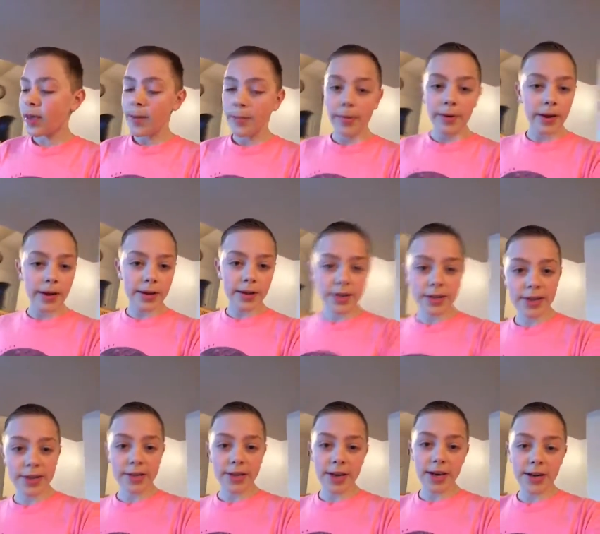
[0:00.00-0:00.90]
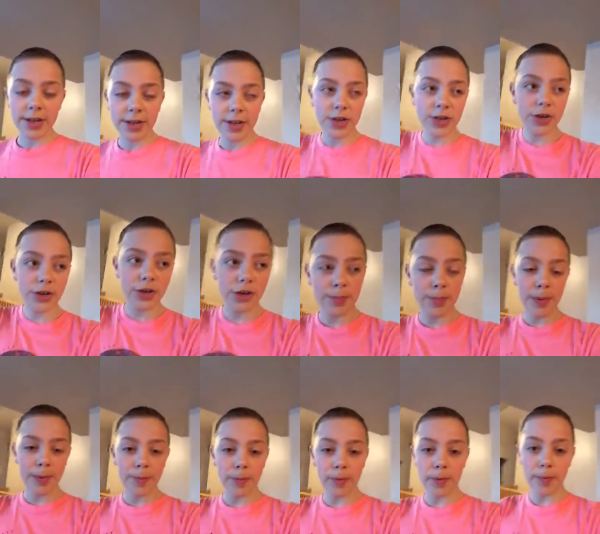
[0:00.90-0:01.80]
but I just decided to show you
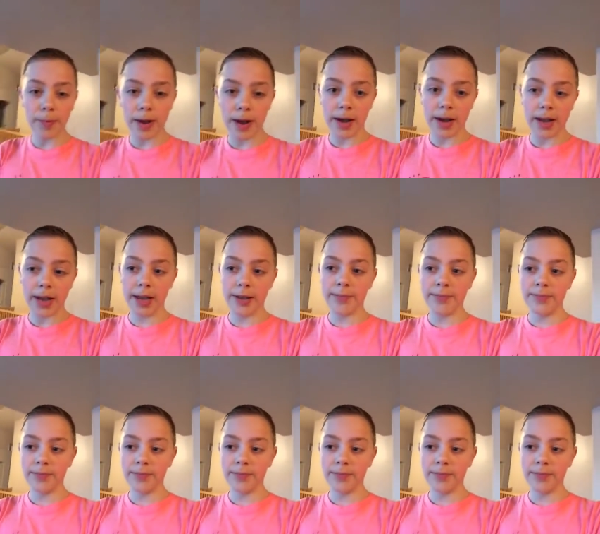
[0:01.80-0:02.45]
people my,